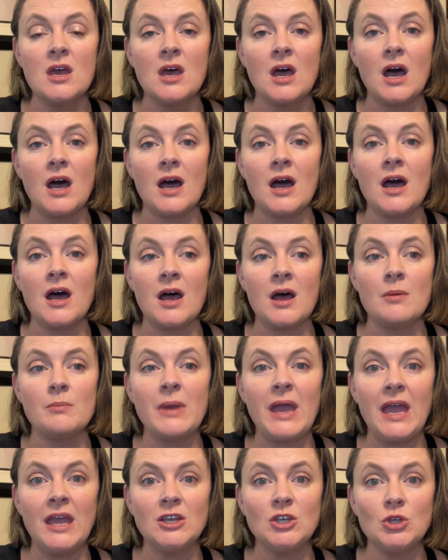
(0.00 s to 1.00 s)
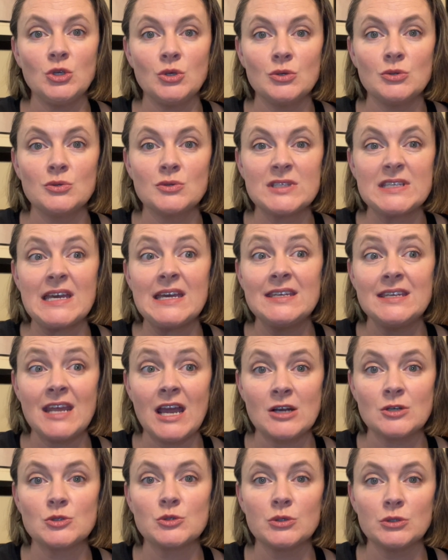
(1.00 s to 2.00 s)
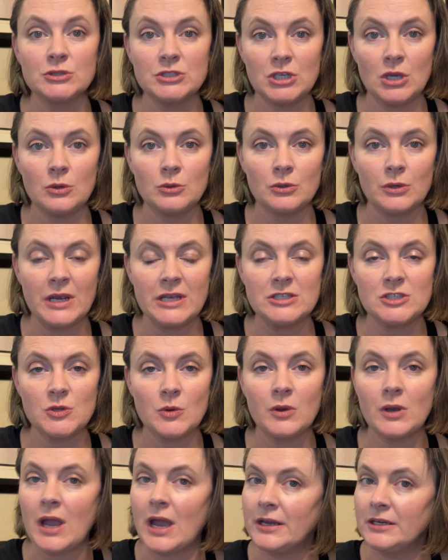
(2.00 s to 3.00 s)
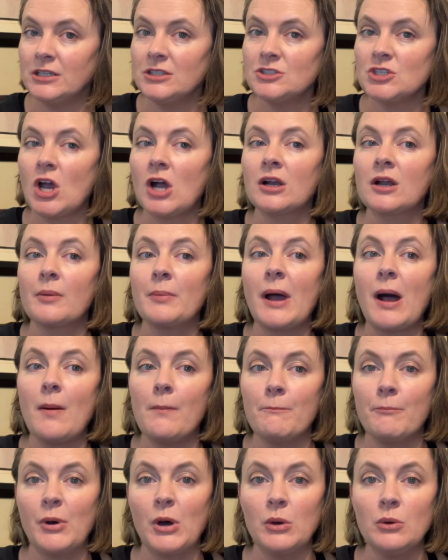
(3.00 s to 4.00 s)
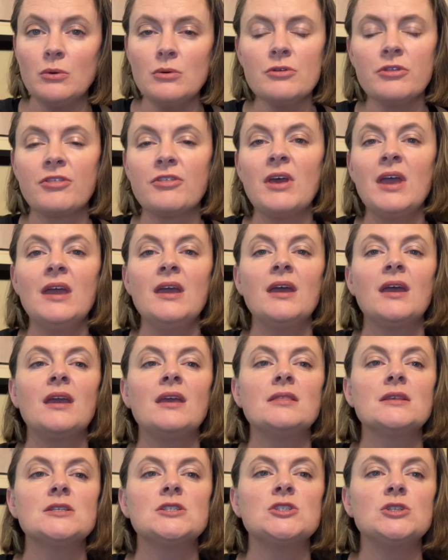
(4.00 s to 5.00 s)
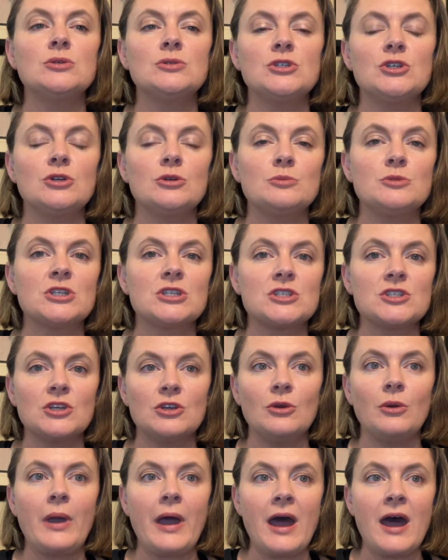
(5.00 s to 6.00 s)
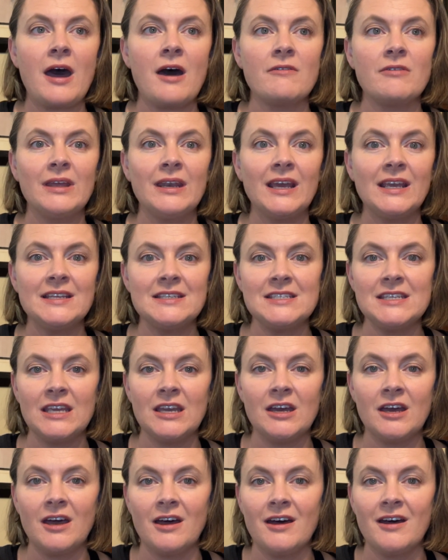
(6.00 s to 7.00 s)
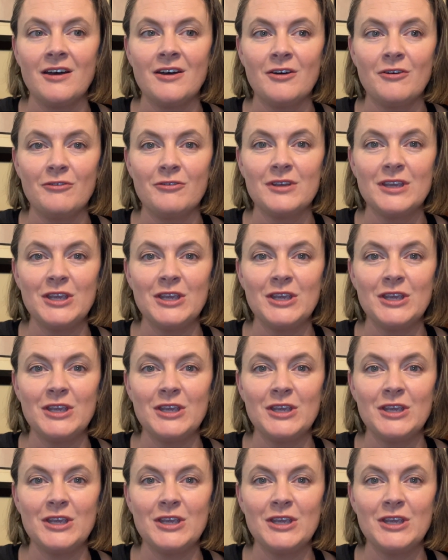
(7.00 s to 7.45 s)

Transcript: and use a natural deodorant. So I'll kind of talk about both in this YouTube just so you have an idea of,